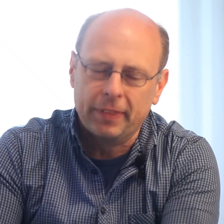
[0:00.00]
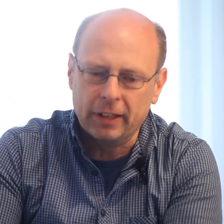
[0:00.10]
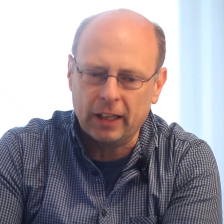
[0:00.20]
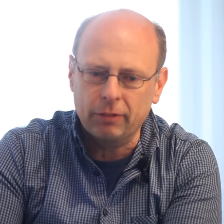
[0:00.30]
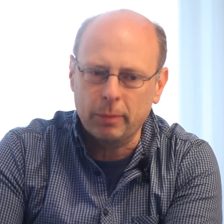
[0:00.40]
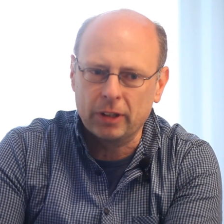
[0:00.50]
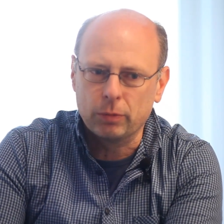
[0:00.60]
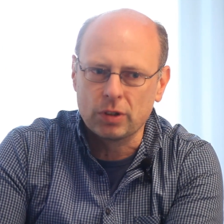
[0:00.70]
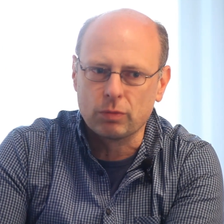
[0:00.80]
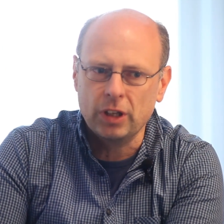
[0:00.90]
the government
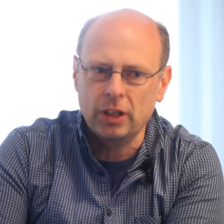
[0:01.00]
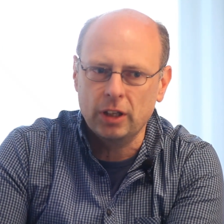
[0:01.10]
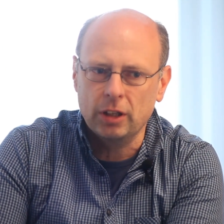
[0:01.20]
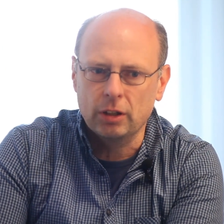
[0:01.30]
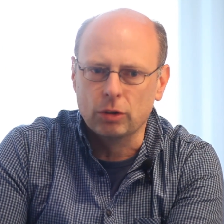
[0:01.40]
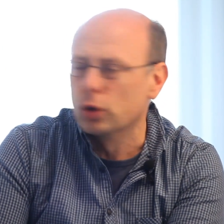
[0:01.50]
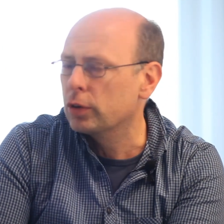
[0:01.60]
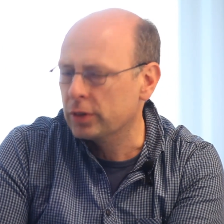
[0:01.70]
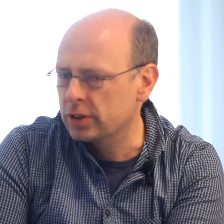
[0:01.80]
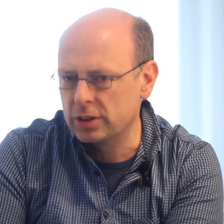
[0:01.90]
was really
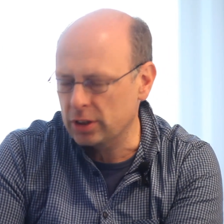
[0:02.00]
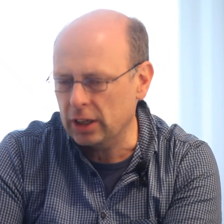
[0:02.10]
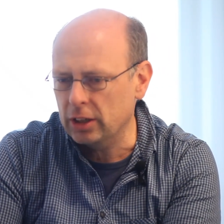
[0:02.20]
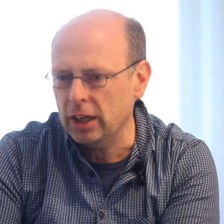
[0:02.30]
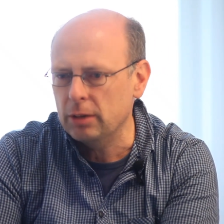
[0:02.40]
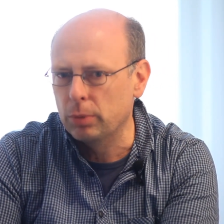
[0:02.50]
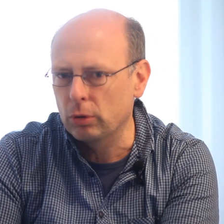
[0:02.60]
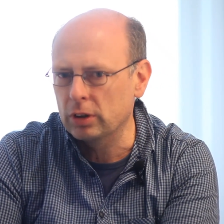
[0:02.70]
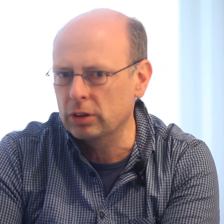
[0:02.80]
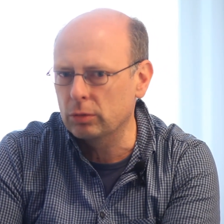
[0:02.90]
nervous in
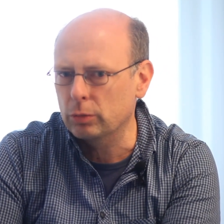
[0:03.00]
Poland.